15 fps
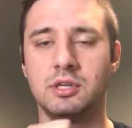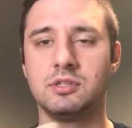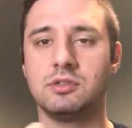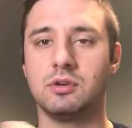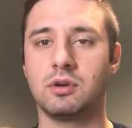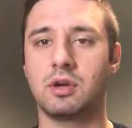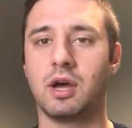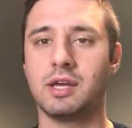
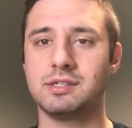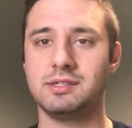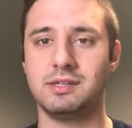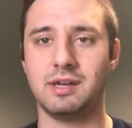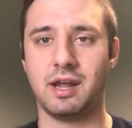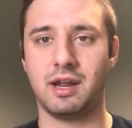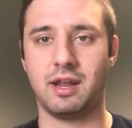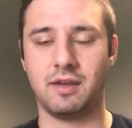So it causes you
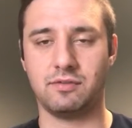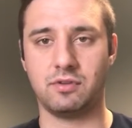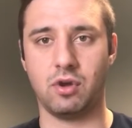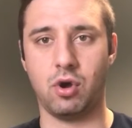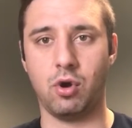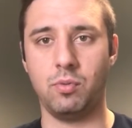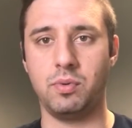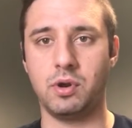to not have to
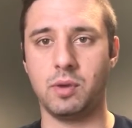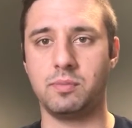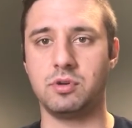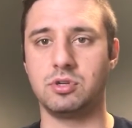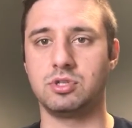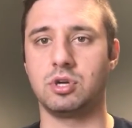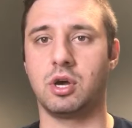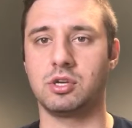open up
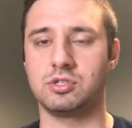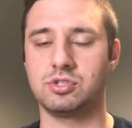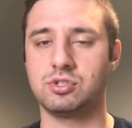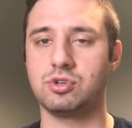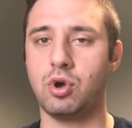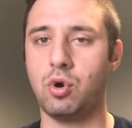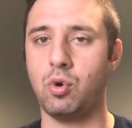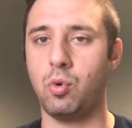your jaw
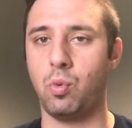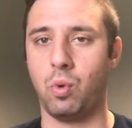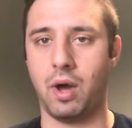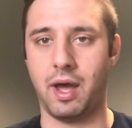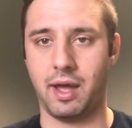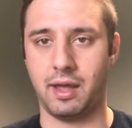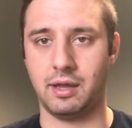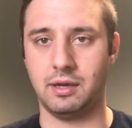so
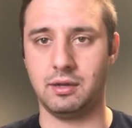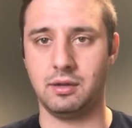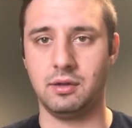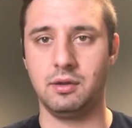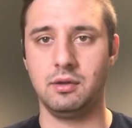wide.